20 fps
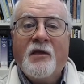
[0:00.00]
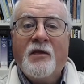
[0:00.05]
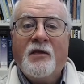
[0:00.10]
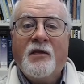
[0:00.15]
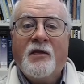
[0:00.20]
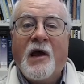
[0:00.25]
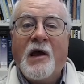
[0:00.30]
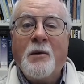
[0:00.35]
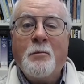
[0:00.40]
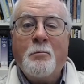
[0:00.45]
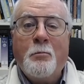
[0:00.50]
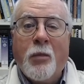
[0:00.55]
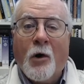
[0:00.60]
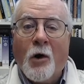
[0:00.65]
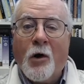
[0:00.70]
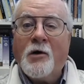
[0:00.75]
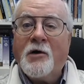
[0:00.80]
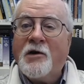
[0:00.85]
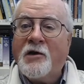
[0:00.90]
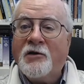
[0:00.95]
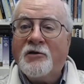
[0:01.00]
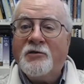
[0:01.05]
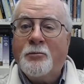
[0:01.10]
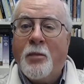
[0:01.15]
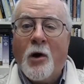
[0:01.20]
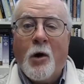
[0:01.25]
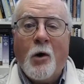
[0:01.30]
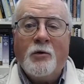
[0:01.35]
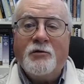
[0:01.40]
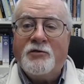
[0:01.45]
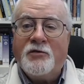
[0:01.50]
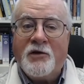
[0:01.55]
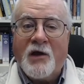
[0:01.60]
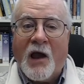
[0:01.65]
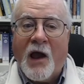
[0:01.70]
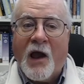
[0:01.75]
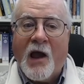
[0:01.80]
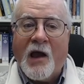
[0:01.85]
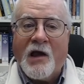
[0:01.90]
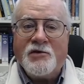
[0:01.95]
They burnt his bones to
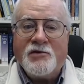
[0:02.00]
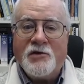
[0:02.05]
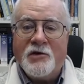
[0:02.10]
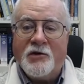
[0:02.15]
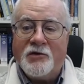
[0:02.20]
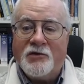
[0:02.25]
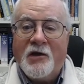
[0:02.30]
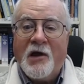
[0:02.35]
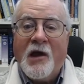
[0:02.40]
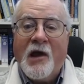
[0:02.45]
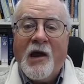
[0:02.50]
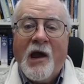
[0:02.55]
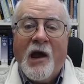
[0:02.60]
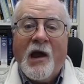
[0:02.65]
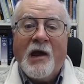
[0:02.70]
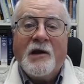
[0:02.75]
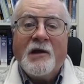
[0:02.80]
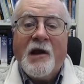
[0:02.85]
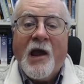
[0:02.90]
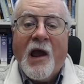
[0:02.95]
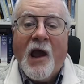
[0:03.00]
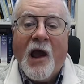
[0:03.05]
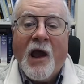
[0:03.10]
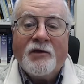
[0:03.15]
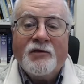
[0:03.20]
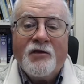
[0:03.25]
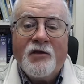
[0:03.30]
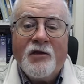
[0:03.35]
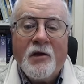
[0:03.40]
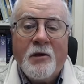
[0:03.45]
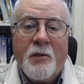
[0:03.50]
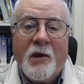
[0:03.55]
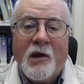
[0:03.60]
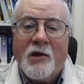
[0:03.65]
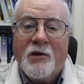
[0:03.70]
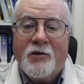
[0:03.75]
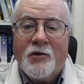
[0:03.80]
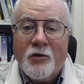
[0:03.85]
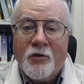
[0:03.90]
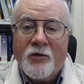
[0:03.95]
ashes and cast them
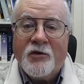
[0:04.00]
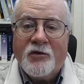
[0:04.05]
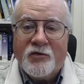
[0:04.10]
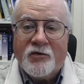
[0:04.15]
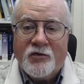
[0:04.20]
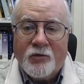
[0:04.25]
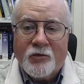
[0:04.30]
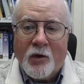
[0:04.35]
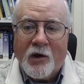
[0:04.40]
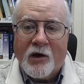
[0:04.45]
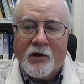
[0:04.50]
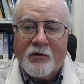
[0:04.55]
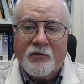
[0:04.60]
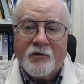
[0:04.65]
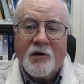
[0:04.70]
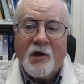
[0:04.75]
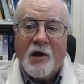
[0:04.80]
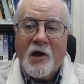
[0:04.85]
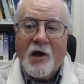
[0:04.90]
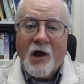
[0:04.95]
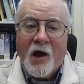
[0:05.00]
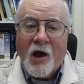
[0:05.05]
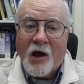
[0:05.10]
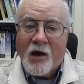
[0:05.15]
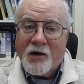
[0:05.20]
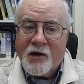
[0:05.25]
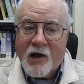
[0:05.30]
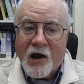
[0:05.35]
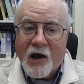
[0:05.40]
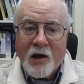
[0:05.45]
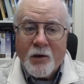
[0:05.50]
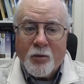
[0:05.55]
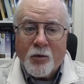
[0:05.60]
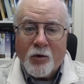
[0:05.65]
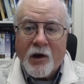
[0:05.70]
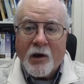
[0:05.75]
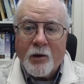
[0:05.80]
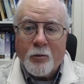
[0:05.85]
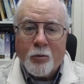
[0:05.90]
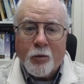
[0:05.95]
into the Swift, a
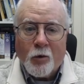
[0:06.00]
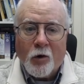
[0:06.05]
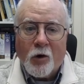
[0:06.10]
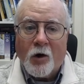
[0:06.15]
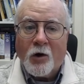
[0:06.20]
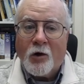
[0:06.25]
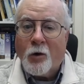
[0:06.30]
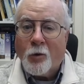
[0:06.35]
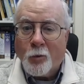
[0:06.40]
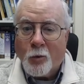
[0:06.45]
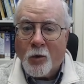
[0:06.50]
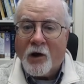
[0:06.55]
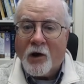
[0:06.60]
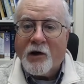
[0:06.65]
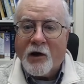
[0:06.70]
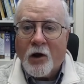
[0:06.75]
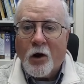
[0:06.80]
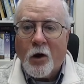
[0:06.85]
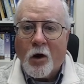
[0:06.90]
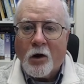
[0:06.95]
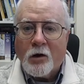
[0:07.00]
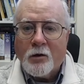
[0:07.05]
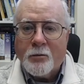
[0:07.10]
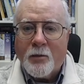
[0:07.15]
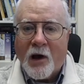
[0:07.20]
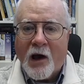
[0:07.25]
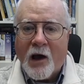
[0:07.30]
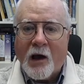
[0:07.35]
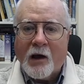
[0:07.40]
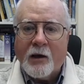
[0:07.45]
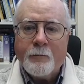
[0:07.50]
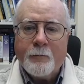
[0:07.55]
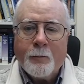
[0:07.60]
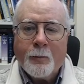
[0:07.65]
neighboring brook running hard by.